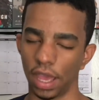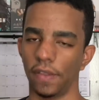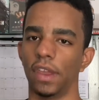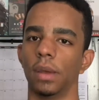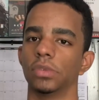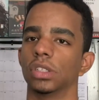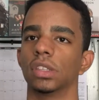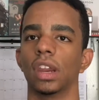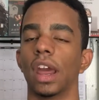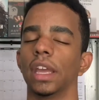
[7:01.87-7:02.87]
and then I'm just
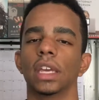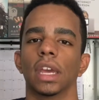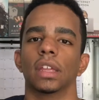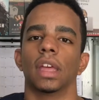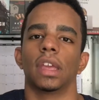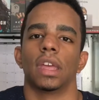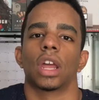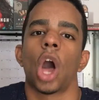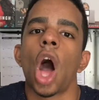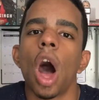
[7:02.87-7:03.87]
there. I
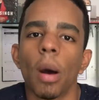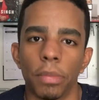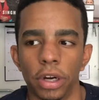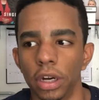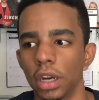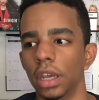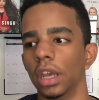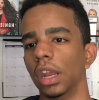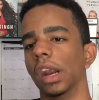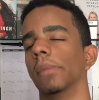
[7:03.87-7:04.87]
get calmer,
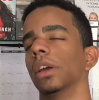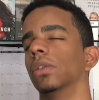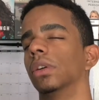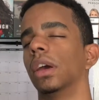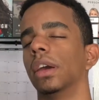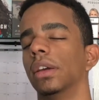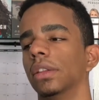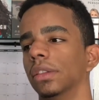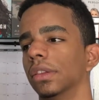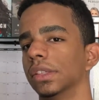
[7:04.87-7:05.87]
and I'm like, okay,
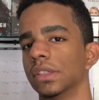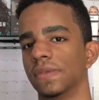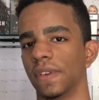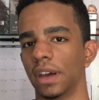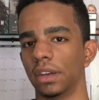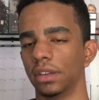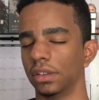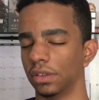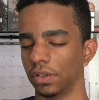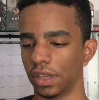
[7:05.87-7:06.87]
this is fine.
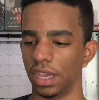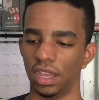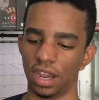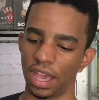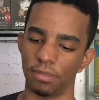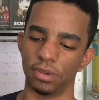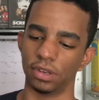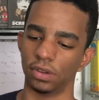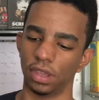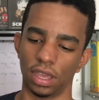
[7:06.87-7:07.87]
Okay, it
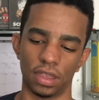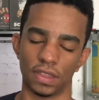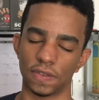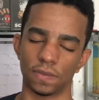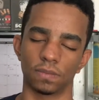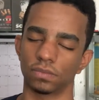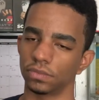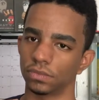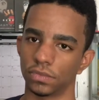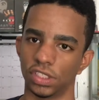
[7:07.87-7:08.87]
happened. Okay,
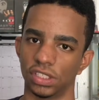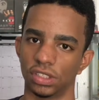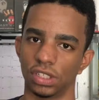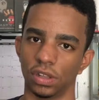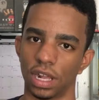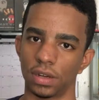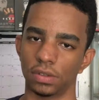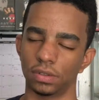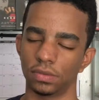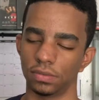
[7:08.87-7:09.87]
just chill out.
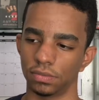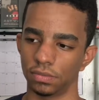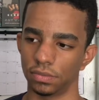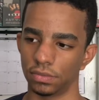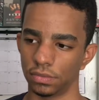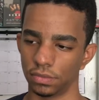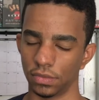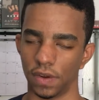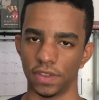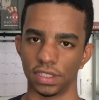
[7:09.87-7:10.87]

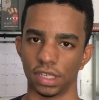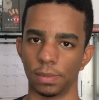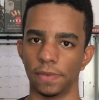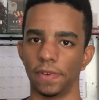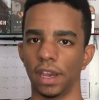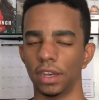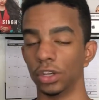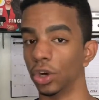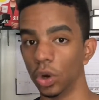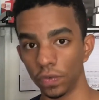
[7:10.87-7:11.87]
It's gonna be fine.
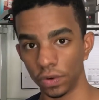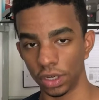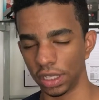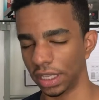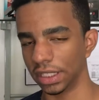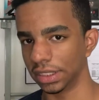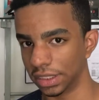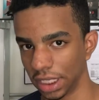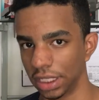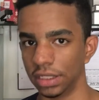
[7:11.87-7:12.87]
You're over it. Like, it's
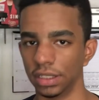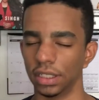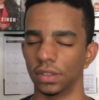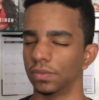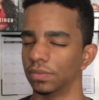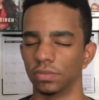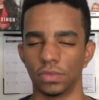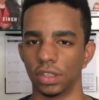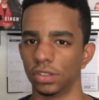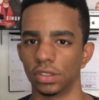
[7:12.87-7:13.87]
done.
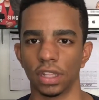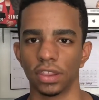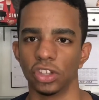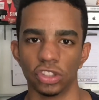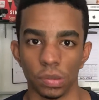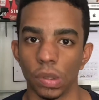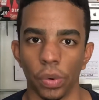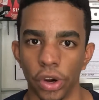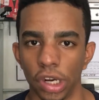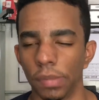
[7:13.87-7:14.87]
There's nothing to be
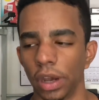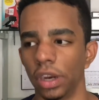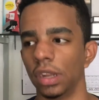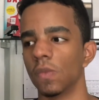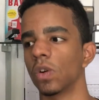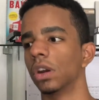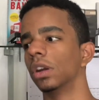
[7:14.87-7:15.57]
worried about anymore.